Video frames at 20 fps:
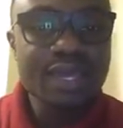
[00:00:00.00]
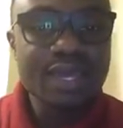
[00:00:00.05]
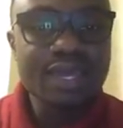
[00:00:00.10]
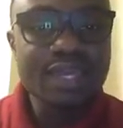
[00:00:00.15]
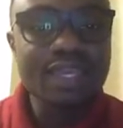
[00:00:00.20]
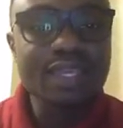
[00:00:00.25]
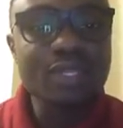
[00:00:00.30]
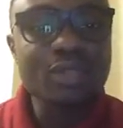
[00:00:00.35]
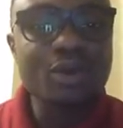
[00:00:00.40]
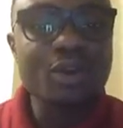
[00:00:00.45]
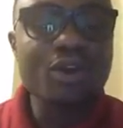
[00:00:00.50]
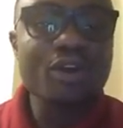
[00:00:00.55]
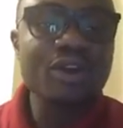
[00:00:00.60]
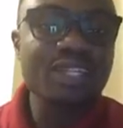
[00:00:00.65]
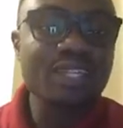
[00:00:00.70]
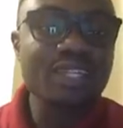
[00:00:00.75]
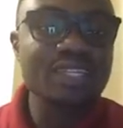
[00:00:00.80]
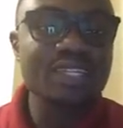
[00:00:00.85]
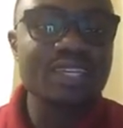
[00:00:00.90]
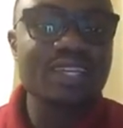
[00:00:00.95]
in all
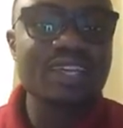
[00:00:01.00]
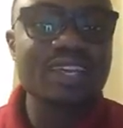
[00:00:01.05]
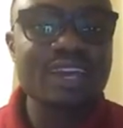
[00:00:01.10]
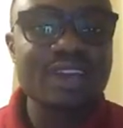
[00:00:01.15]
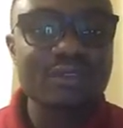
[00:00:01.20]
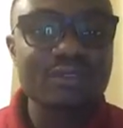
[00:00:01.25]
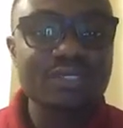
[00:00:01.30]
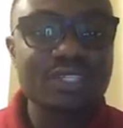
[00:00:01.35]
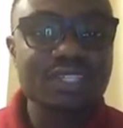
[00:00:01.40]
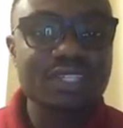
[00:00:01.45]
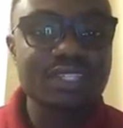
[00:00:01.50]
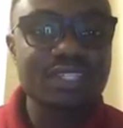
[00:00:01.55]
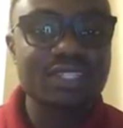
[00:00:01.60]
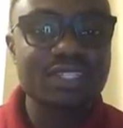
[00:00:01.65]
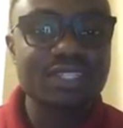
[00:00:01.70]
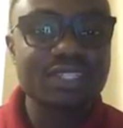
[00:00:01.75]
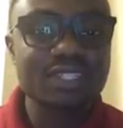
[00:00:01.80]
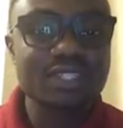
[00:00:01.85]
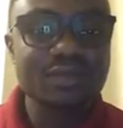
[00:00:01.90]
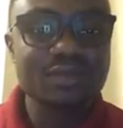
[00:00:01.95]
these
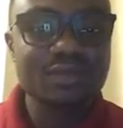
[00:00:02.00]
encounters,